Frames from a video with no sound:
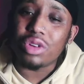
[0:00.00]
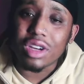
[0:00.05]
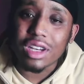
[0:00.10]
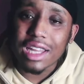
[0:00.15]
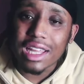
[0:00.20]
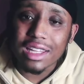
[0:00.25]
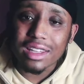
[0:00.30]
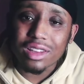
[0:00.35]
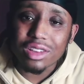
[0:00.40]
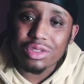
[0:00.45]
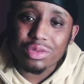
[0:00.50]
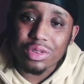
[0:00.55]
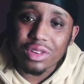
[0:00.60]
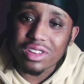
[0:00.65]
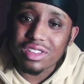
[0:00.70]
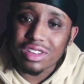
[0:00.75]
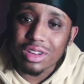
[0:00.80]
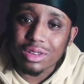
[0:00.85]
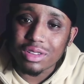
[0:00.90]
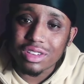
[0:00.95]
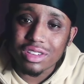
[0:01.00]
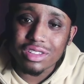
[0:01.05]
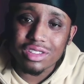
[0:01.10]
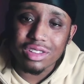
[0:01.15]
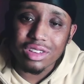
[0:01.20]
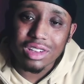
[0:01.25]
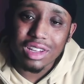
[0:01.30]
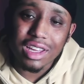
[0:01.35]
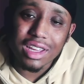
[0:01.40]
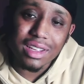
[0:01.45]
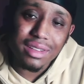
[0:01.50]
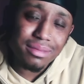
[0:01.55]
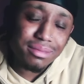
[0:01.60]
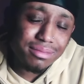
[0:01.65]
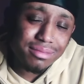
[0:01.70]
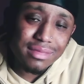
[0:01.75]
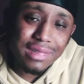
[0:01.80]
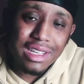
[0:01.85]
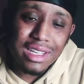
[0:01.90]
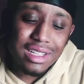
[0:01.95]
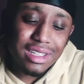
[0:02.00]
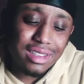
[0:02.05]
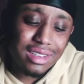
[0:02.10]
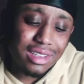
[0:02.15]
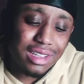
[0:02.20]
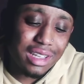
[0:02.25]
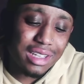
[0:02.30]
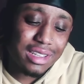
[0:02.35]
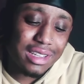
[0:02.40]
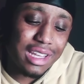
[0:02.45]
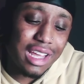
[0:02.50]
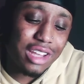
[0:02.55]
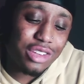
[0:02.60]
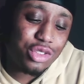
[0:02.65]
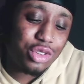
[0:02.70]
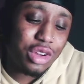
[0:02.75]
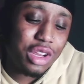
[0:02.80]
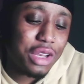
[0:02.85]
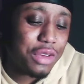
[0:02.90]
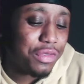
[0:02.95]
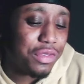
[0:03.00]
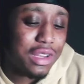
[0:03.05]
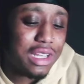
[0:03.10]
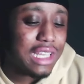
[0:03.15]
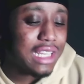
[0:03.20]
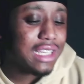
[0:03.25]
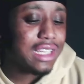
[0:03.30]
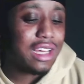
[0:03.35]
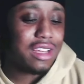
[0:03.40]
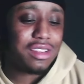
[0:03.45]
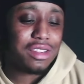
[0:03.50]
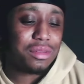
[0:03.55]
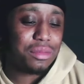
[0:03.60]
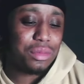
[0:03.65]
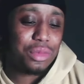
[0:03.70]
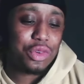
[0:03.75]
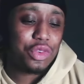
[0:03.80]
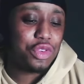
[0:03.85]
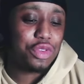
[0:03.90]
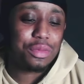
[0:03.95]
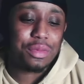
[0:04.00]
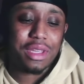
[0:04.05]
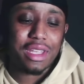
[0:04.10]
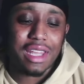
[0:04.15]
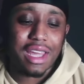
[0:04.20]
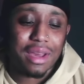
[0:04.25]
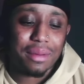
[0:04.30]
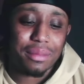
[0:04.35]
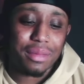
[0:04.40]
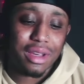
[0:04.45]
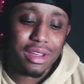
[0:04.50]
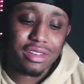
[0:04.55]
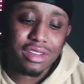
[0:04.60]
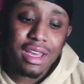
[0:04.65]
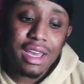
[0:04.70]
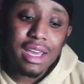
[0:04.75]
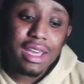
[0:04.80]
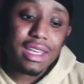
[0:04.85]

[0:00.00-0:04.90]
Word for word: Kornet looks for the Celtics. So like. That trade really doesn't move me that much.